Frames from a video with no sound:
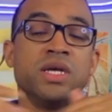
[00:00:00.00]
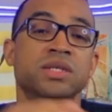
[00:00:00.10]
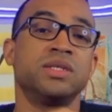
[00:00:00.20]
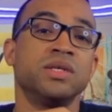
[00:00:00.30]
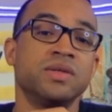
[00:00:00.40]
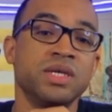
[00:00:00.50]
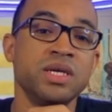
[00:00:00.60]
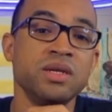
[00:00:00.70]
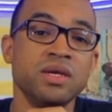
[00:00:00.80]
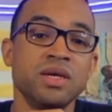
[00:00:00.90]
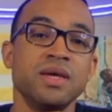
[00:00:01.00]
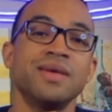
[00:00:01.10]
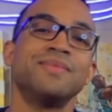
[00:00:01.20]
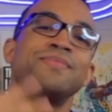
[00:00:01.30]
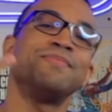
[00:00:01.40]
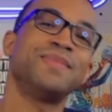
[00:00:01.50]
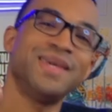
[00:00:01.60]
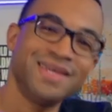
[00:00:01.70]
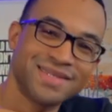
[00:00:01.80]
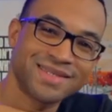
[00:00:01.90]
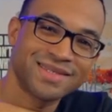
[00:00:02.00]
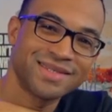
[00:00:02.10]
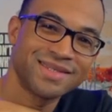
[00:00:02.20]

Until then, peace.